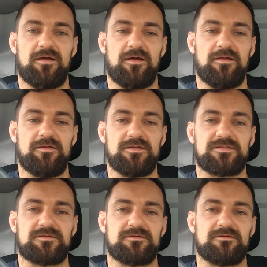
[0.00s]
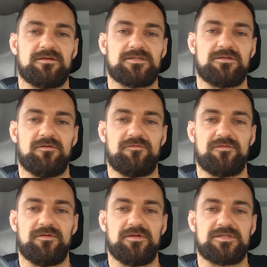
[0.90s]
and His love
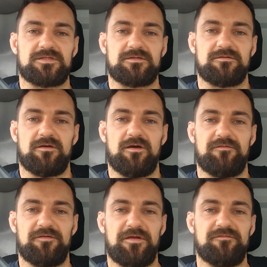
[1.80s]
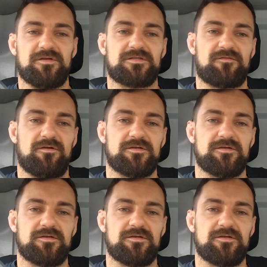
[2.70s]
and His forgiveness for